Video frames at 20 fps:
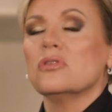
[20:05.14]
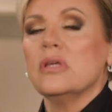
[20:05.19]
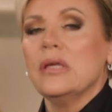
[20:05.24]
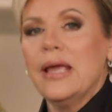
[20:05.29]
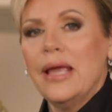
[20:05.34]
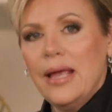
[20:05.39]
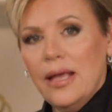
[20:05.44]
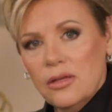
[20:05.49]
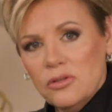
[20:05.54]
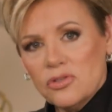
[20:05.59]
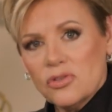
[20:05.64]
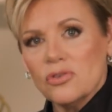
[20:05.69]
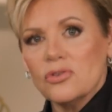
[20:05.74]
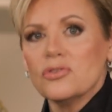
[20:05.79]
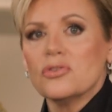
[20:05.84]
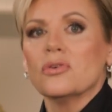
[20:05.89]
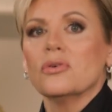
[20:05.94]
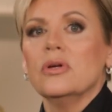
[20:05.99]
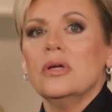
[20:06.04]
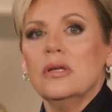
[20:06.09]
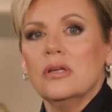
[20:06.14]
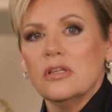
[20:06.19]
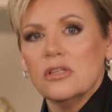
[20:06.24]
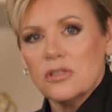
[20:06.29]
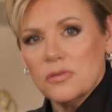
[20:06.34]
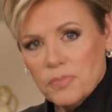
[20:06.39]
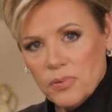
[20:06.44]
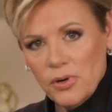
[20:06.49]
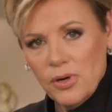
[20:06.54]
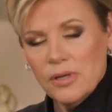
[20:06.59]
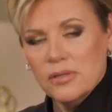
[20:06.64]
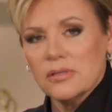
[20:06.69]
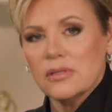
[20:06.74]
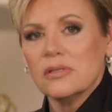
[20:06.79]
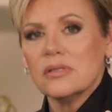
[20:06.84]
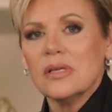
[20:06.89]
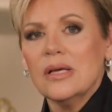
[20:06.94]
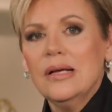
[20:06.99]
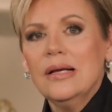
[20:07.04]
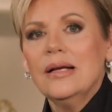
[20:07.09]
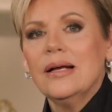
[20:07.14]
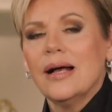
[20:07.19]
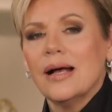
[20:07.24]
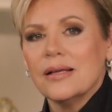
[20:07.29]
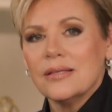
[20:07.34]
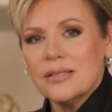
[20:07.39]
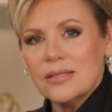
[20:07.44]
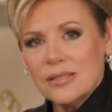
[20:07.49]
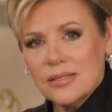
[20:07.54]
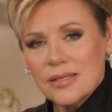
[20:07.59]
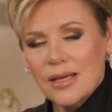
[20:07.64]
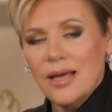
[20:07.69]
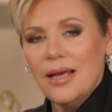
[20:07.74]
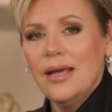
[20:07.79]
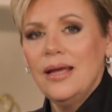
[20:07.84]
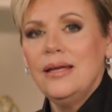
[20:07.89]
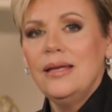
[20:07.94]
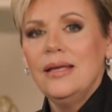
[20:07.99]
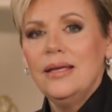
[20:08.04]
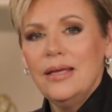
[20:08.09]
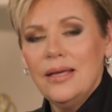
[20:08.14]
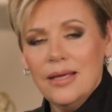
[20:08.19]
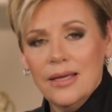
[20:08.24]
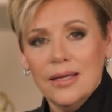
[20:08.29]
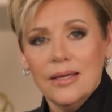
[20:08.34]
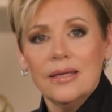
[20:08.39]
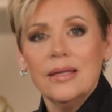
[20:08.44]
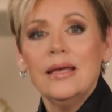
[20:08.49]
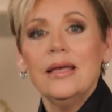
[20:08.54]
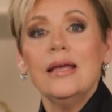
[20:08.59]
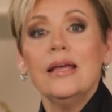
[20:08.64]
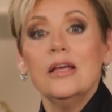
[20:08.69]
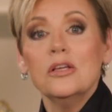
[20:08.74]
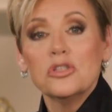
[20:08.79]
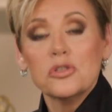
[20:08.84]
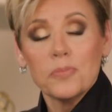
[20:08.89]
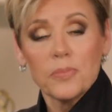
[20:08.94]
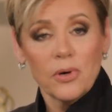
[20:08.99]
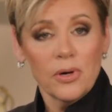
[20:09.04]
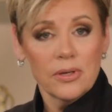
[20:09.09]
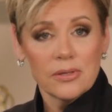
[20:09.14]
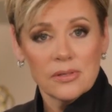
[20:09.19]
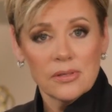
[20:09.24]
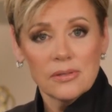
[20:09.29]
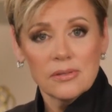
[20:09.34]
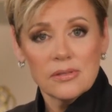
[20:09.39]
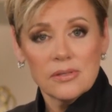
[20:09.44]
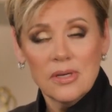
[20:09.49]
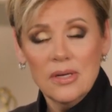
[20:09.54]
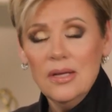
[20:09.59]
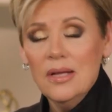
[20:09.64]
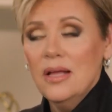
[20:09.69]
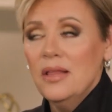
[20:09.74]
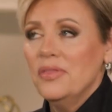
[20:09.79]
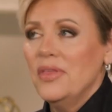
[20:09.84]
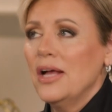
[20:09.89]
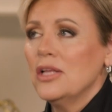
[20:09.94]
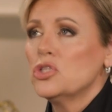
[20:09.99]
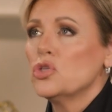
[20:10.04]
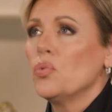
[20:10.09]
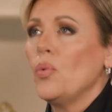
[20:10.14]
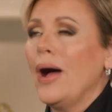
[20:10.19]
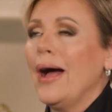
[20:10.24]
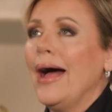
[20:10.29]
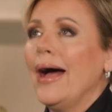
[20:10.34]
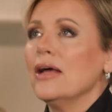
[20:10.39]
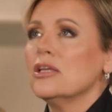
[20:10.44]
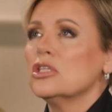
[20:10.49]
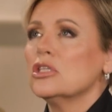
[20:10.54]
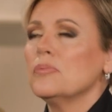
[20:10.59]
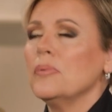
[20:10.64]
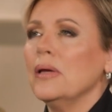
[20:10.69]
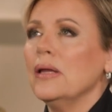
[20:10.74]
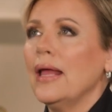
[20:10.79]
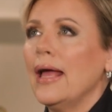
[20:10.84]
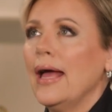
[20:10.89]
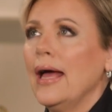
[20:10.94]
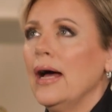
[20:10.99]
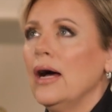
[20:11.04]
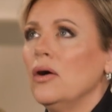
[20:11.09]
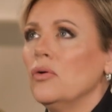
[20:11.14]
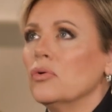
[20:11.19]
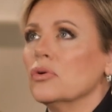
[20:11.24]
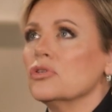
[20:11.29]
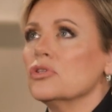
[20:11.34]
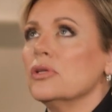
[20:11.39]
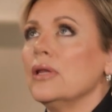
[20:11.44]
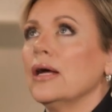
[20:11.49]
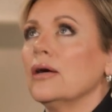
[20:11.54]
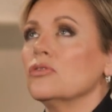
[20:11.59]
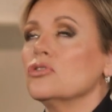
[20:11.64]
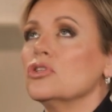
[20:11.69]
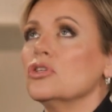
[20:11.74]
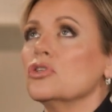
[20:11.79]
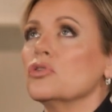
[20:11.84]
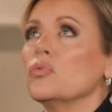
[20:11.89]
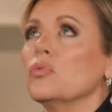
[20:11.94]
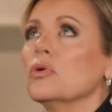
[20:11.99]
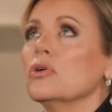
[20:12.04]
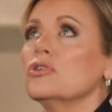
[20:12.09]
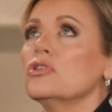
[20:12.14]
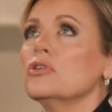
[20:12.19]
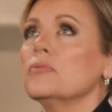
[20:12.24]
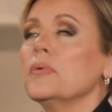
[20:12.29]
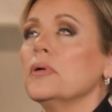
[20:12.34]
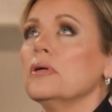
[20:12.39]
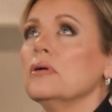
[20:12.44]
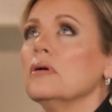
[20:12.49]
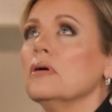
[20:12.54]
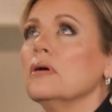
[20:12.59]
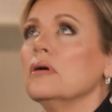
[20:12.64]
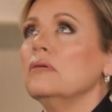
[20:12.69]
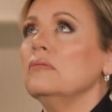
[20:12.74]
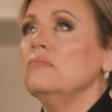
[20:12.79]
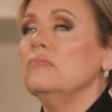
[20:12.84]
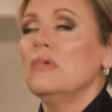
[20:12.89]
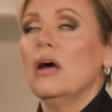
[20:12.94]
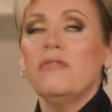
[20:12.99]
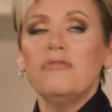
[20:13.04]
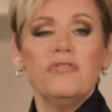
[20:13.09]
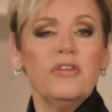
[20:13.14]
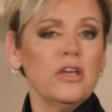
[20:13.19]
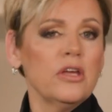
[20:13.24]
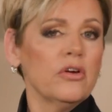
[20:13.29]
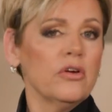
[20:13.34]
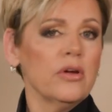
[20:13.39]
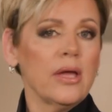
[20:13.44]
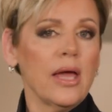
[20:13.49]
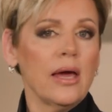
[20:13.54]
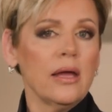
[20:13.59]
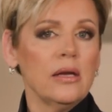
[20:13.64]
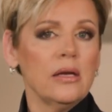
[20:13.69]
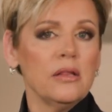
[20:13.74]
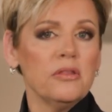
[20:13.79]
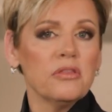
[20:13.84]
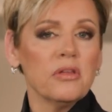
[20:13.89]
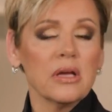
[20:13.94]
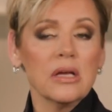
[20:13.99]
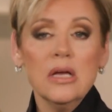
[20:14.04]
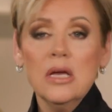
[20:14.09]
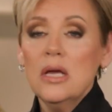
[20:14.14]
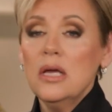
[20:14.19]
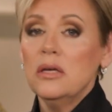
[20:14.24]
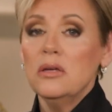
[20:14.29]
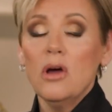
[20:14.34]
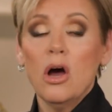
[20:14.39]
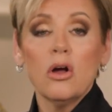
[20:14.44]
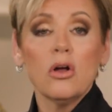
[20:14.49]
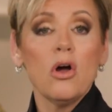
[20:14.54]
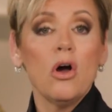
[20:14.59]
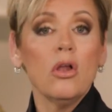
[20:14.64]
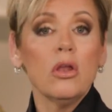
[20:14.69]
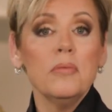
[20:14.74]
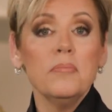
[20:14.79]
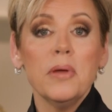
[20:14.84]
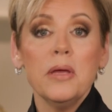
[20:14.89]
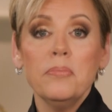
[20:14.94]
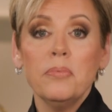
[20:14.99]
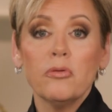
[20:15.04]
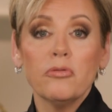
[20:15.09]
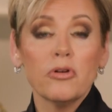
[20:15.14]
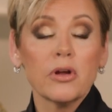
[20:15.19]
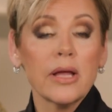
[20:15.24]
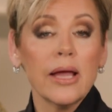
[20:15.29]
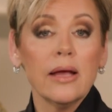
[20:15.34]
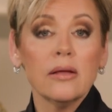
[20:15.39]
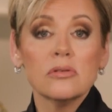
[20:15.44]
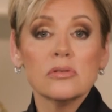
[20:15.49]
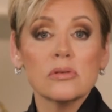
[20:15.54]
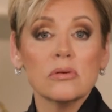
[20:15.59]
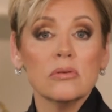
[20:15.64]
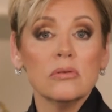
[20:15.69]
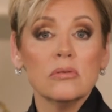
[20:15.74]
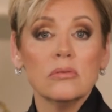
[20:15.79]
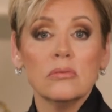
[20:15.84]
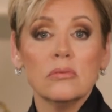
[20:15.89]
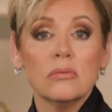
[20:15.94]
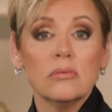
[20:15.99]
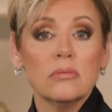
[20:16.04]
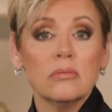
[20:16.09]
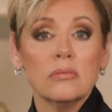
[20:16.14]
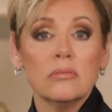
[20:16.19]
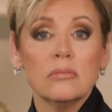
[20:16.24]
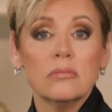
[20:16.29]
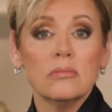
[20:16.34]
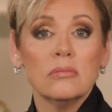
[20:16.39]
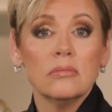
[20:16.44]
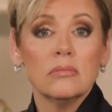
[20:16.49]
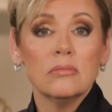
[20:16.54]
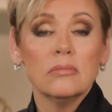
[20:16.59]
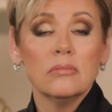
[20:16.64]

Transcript: The answers are in his presence. I stayed in his presence. That's why I spent hours and hours just worshiping God, not figuring out anything, not calling people for counsel. Mm-hmm.